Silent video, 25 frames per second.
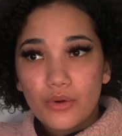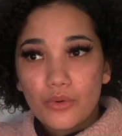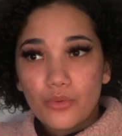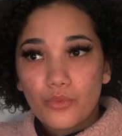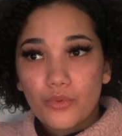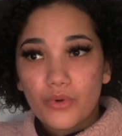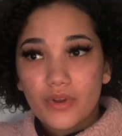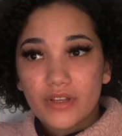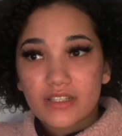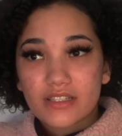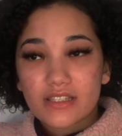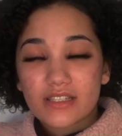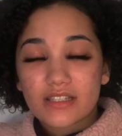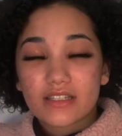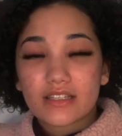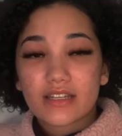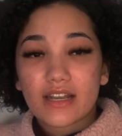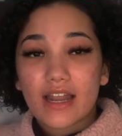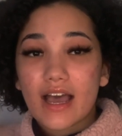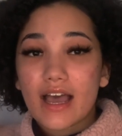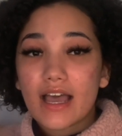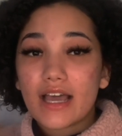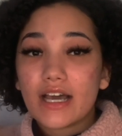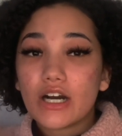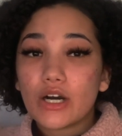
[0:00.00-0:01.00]
what's
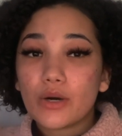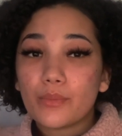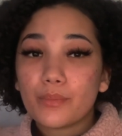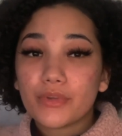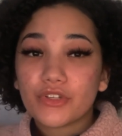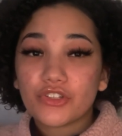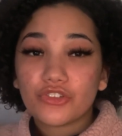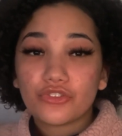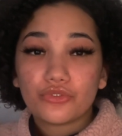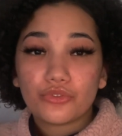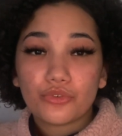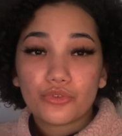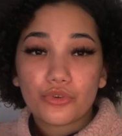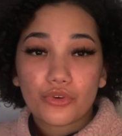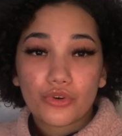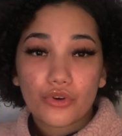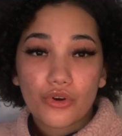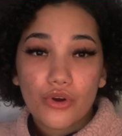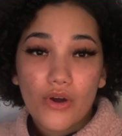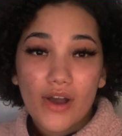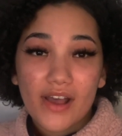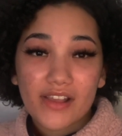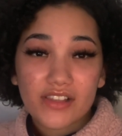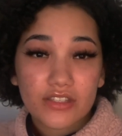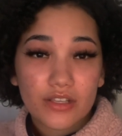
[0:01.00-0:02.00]
not helping you
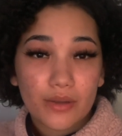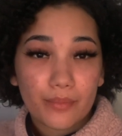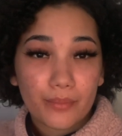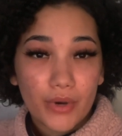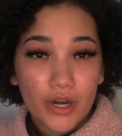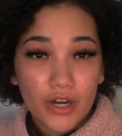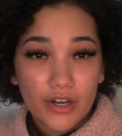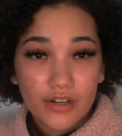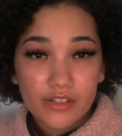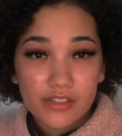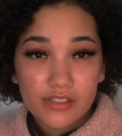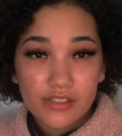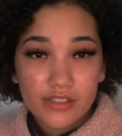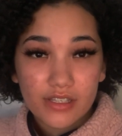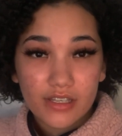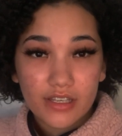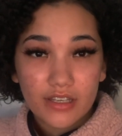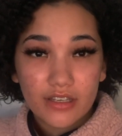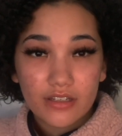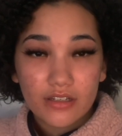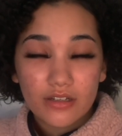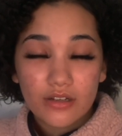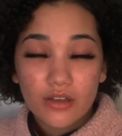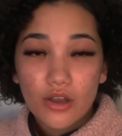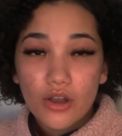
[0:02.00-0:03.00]
grow as a
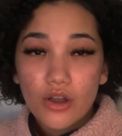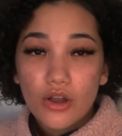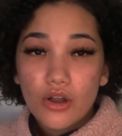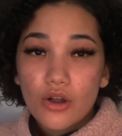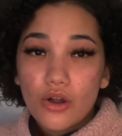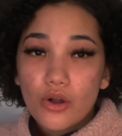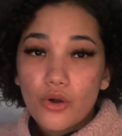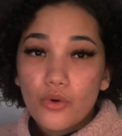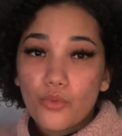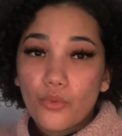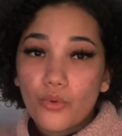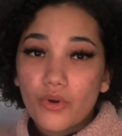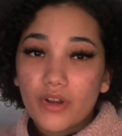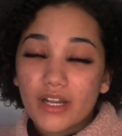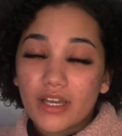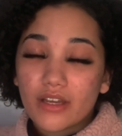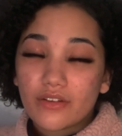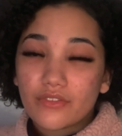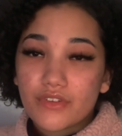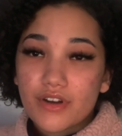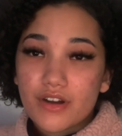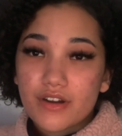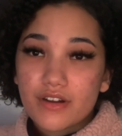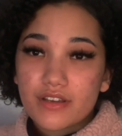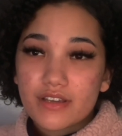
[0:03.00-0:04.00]
person,
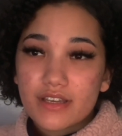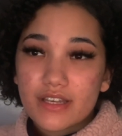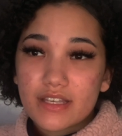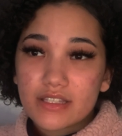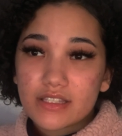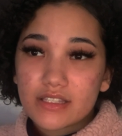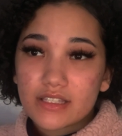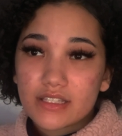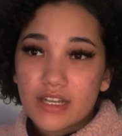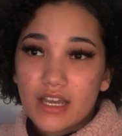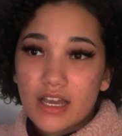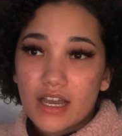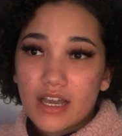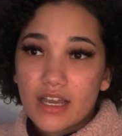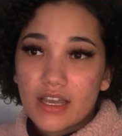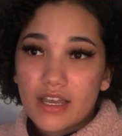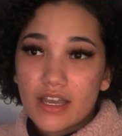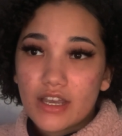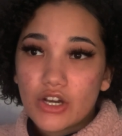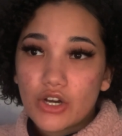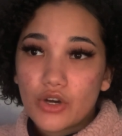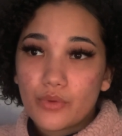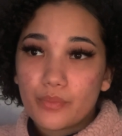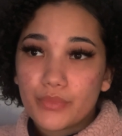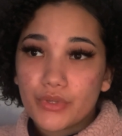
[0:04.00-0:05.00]
whatever it's not
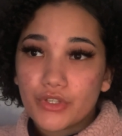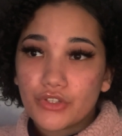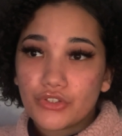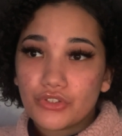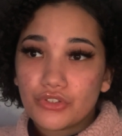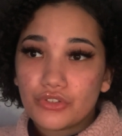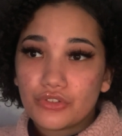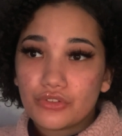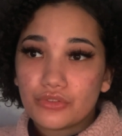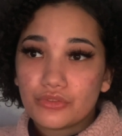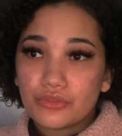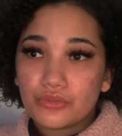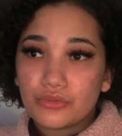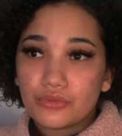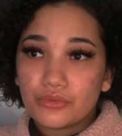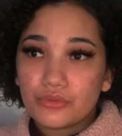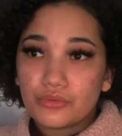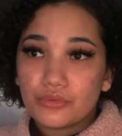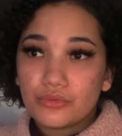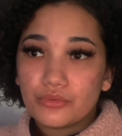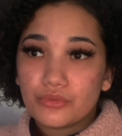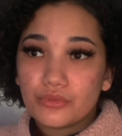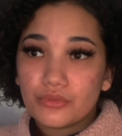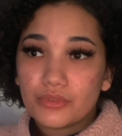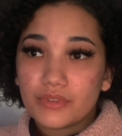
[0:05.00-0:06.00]
helping
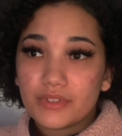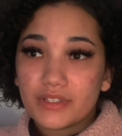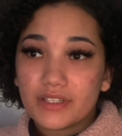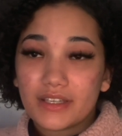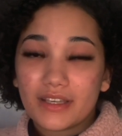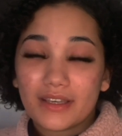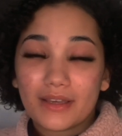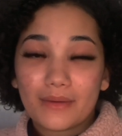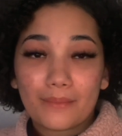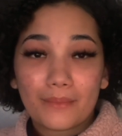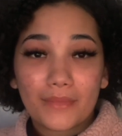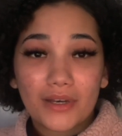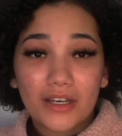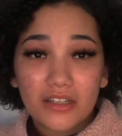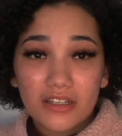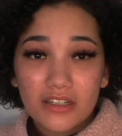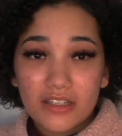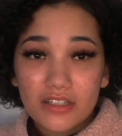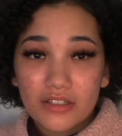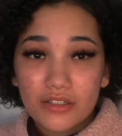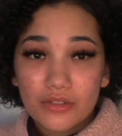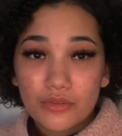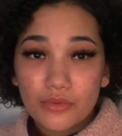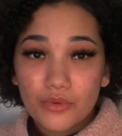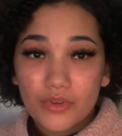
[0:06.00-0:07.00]
you get
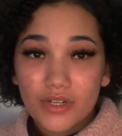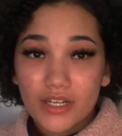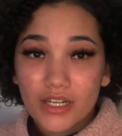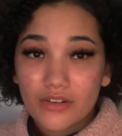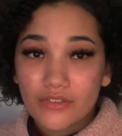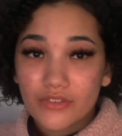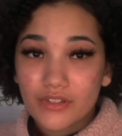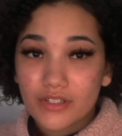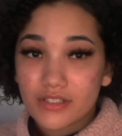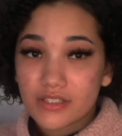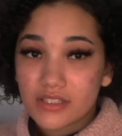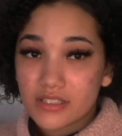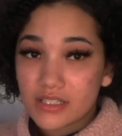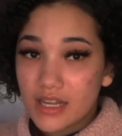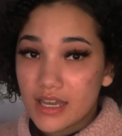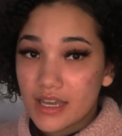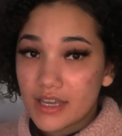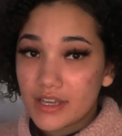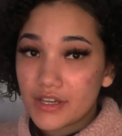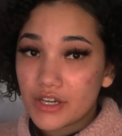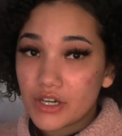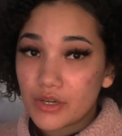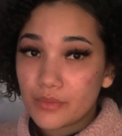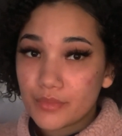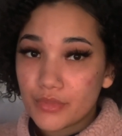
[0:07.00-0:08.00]
money, whatever it's not
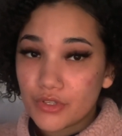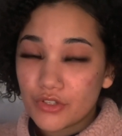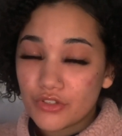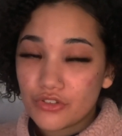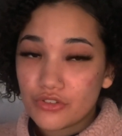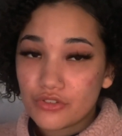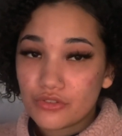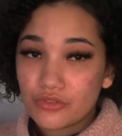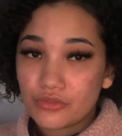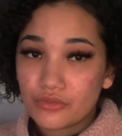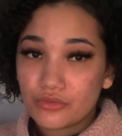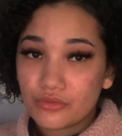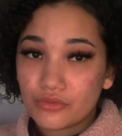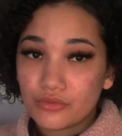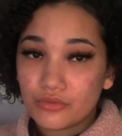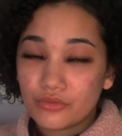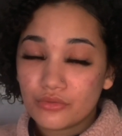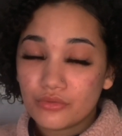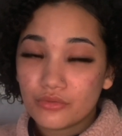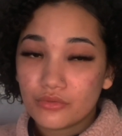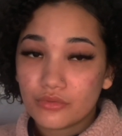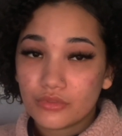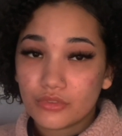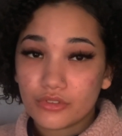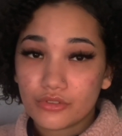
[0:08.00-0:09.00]
helping you
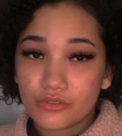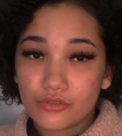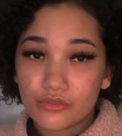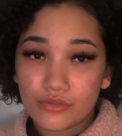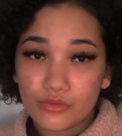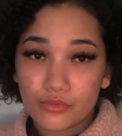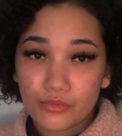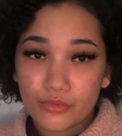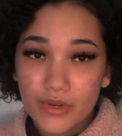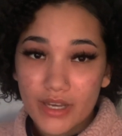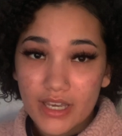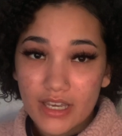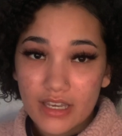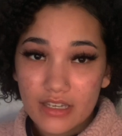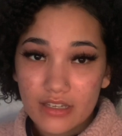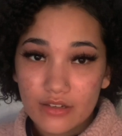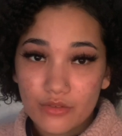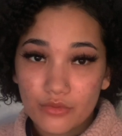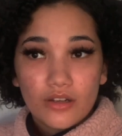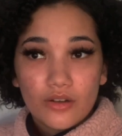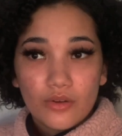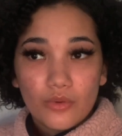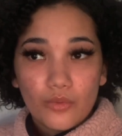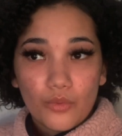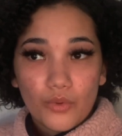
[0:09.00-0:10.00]
lose weight,
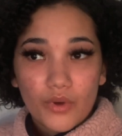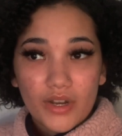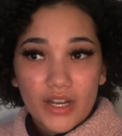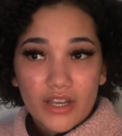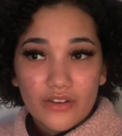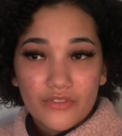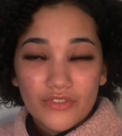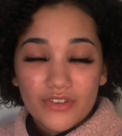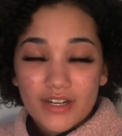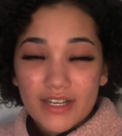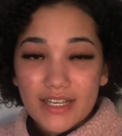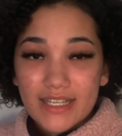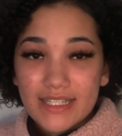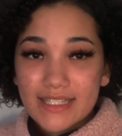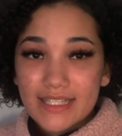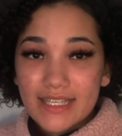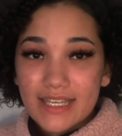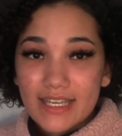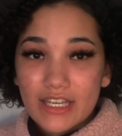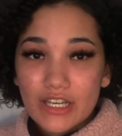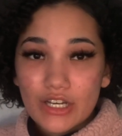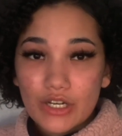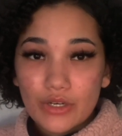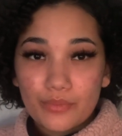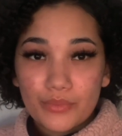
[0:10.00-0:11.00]
whatever isn't
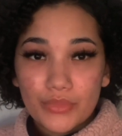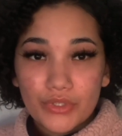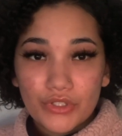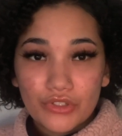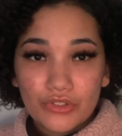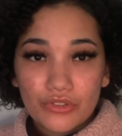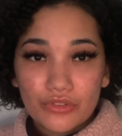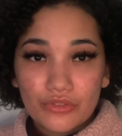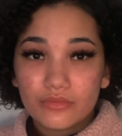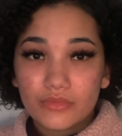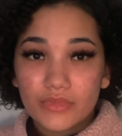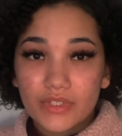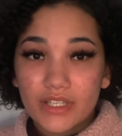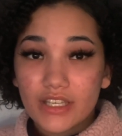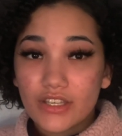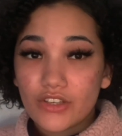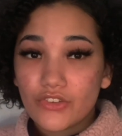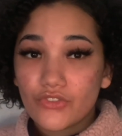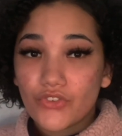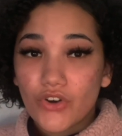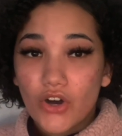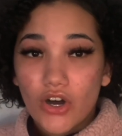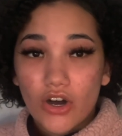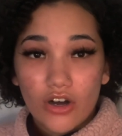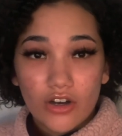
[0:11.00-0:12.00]
helping you
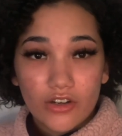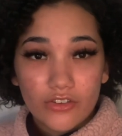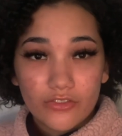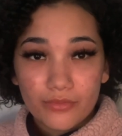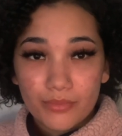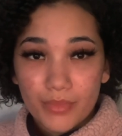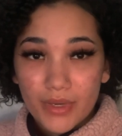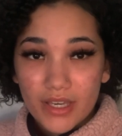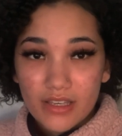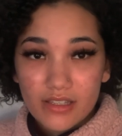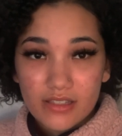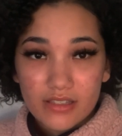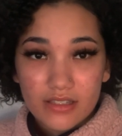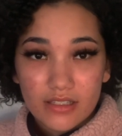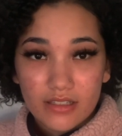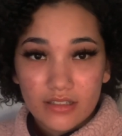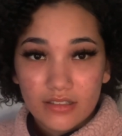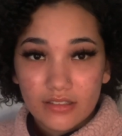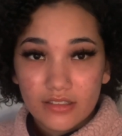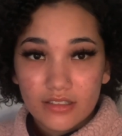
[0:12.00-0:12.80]
evolve, basically.